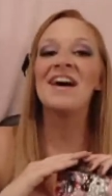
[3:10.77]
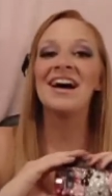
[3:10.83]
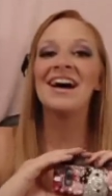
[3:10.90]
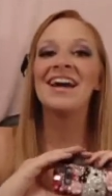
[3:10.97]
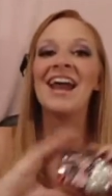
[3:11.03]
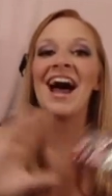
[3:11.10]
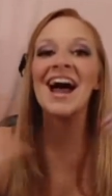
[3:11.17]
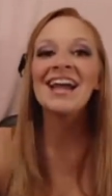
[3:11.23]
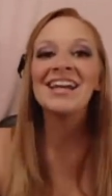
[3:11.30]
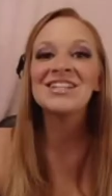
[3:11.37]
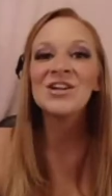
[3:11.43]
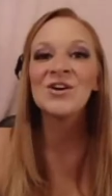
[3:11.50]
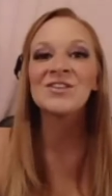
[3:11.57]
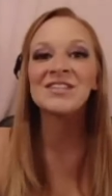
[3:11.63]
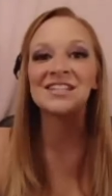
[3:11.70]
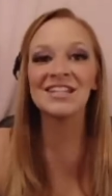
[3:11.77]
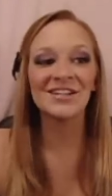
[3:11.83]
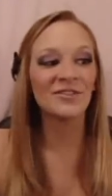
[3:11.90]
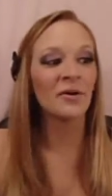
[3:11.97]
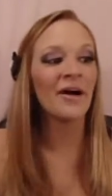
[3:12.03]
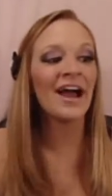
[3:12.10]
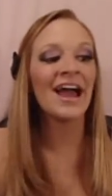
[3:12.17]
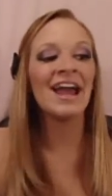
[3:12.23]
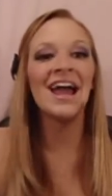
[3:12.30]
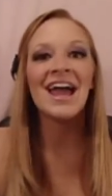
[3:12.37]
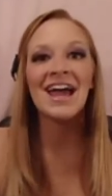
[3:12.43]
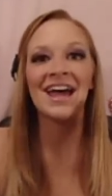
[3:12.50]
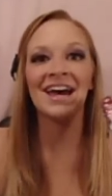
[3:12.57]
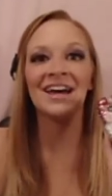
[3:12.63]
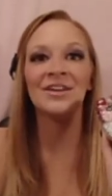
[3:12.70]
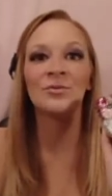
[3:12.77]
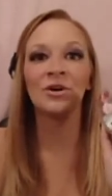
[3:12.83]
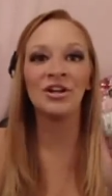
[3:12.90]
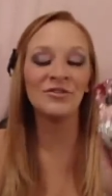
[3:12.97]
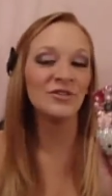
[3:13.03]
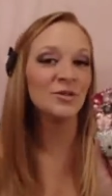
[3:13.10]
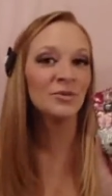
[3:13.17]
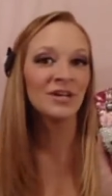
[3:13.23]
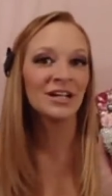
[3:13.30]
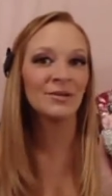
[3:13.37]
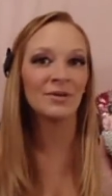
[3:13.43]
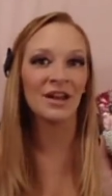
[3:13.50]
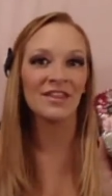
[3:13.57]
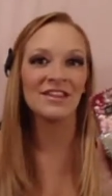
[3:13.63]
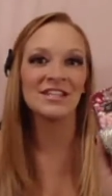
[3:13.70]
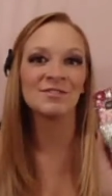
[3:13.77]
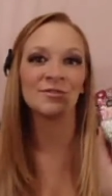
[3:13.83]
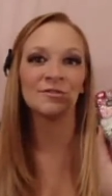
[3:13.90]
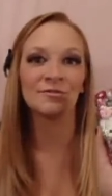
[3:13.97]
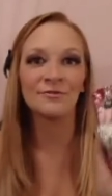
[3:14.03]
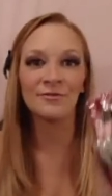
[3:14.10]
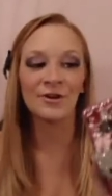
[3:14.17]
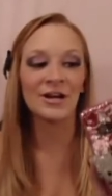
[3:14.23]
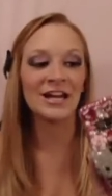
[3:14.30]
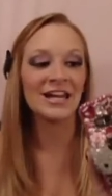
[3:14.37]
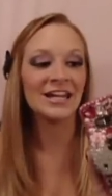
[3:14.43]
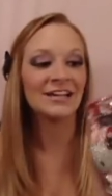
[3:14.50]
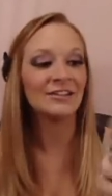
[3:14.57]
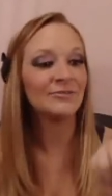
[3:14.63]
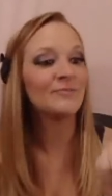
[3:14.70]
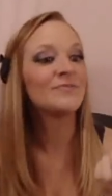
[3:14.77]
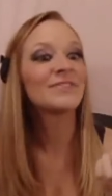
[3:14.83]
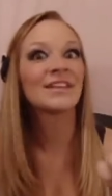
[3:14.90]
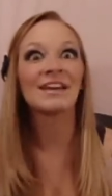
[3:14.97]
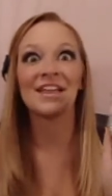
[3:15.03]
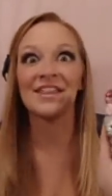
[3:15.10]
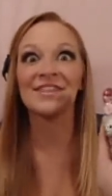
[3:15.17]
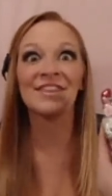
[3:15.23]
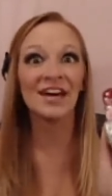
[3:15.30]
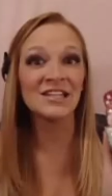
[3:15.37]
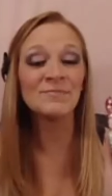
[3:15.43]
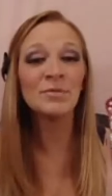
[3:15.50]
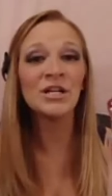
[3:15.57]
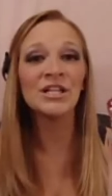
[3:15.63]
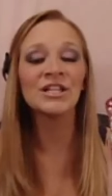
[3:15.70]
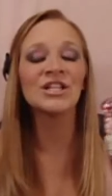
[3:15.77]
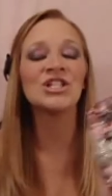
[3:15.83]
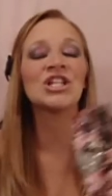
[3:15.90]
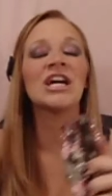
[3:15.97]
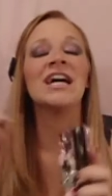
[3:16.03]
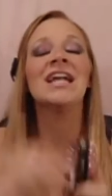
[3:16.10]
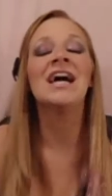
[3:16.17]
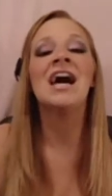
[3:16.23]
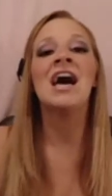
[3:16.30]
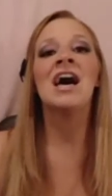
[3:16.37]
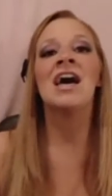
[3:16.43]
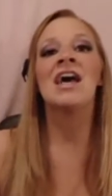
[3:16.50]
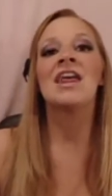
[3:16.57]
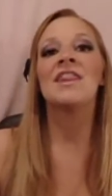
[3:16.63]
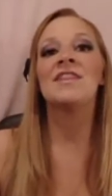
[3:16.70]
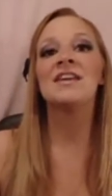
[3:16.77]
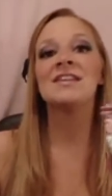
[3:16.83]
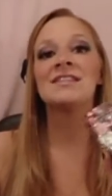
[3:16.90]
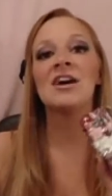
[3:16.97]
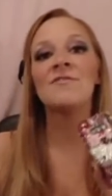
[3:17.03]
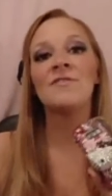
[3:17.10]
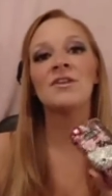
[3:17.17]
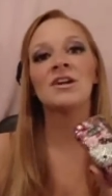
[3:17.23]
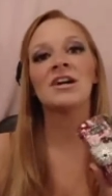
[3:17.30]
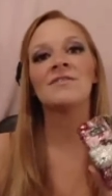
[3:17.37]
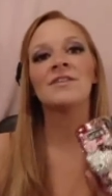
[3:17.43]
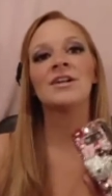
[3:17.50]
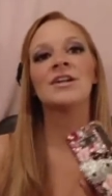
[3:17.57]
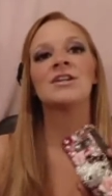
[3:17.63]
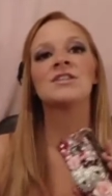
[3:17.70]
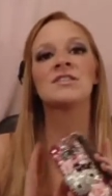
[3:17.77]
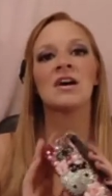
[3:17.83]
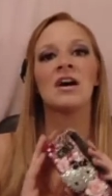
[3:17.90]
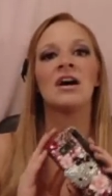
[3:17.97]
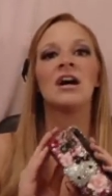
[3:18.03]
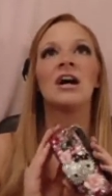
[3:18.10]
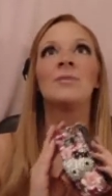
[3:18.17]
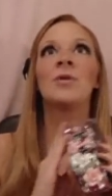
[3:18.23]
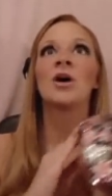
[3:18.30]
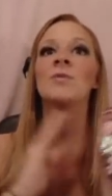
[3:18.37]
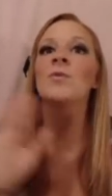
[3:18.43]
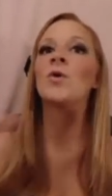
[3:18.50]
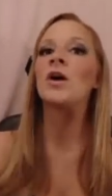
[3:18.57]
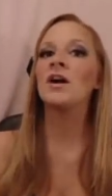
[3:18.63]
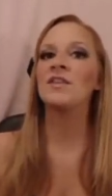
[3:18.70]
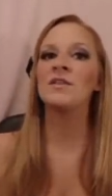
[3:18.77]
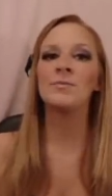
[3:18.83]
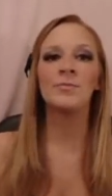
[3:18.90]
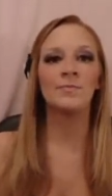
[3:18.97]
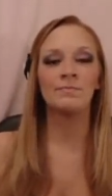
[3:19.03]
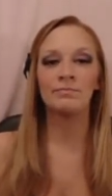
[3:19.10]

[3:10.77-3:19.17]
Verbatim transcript: then I get to host a giveaway and one of you will get one of these for free. That's pretty legit. These cell phone covers um, are more on the